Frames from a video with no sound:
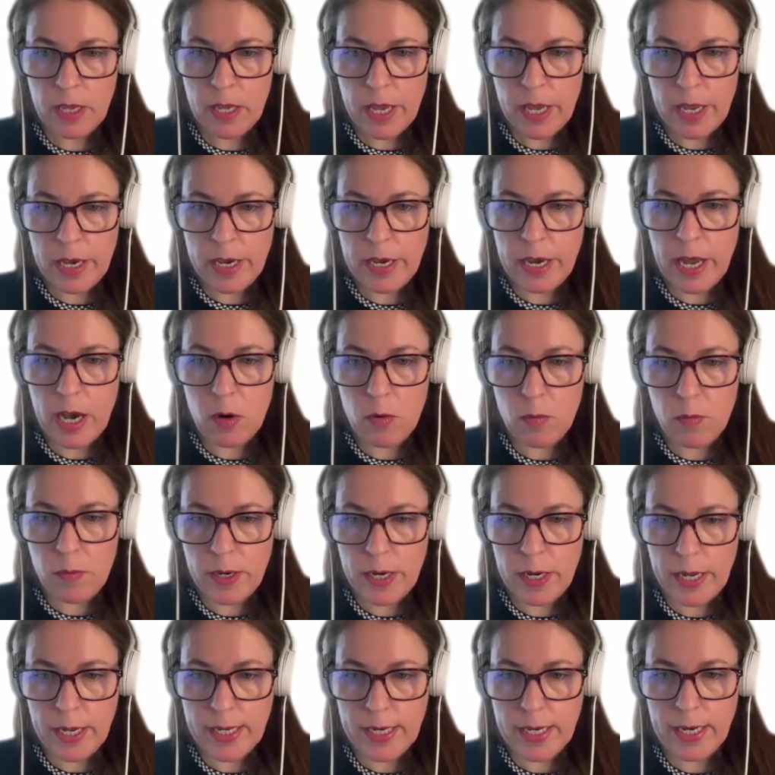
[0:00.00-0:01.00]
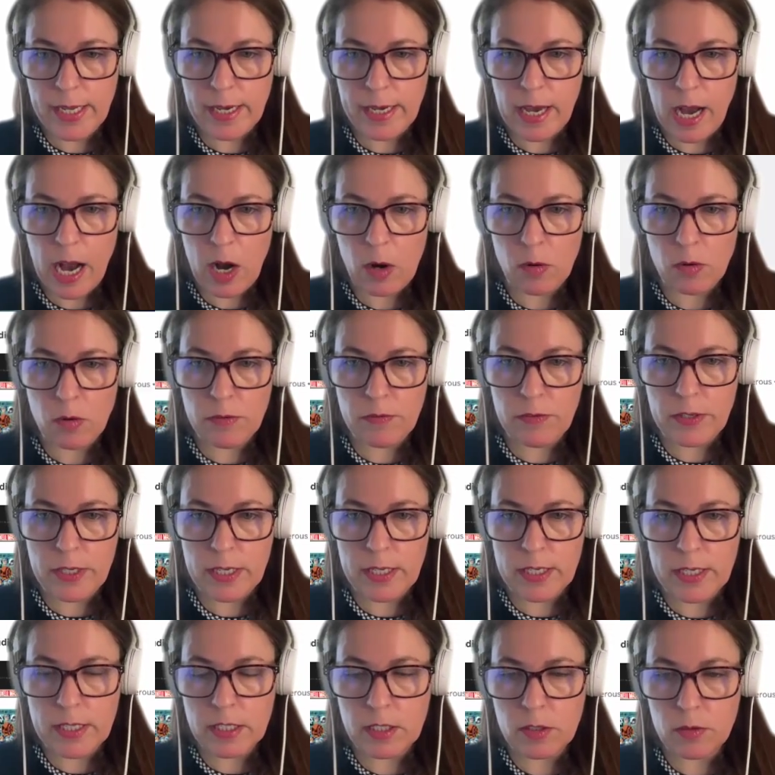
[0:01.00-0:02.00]
And now when I click out of
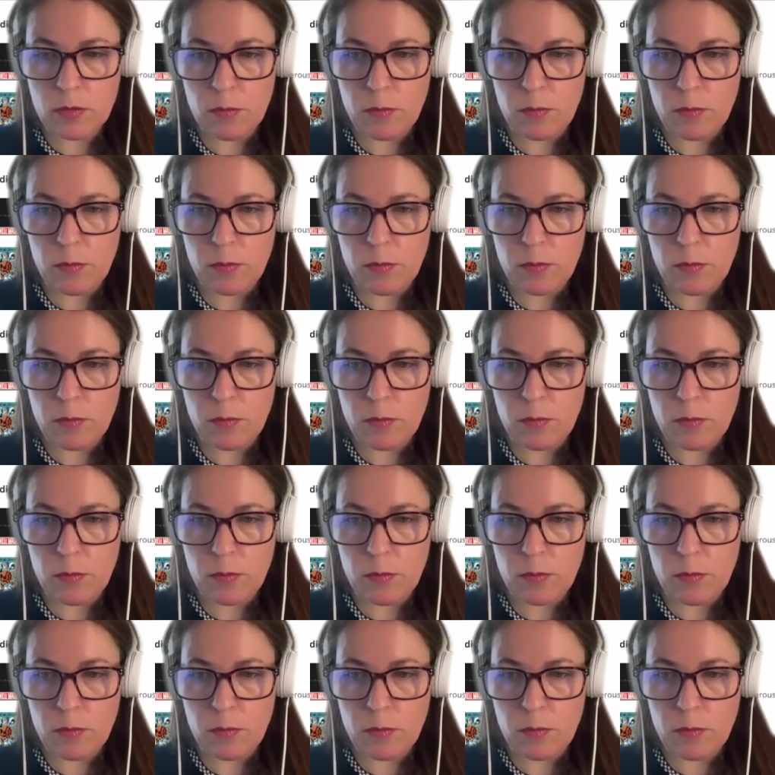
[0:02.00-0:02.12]
this,